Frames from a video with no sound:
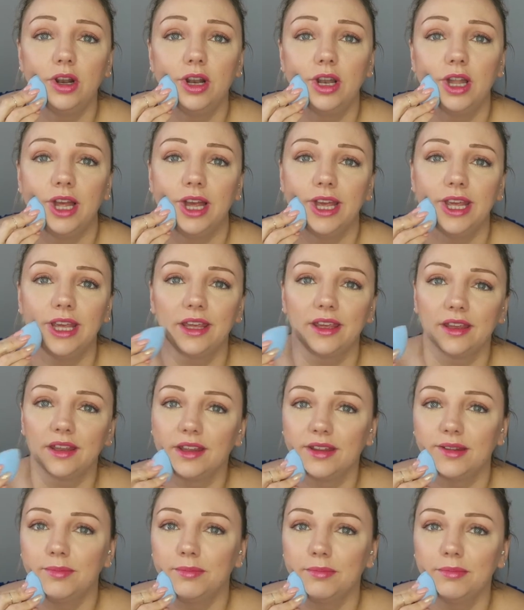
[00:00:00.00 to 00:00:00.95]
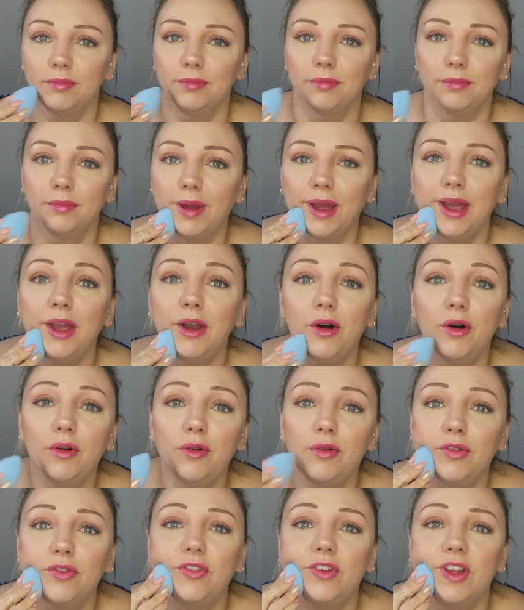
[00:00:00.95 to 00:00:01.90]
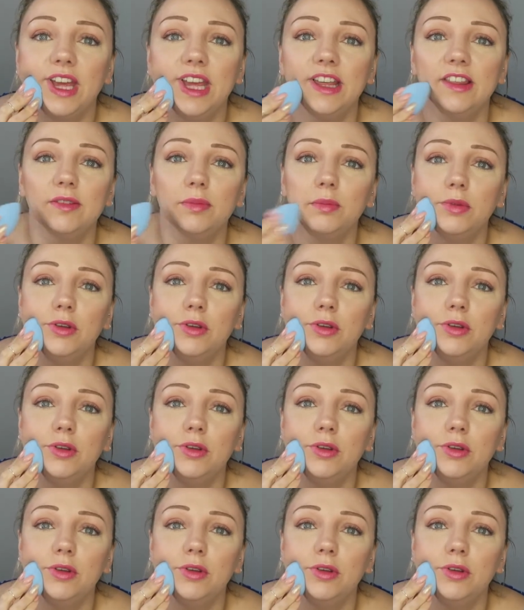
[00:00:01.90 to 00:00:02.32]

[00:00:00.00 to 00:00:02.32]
Like, my whole face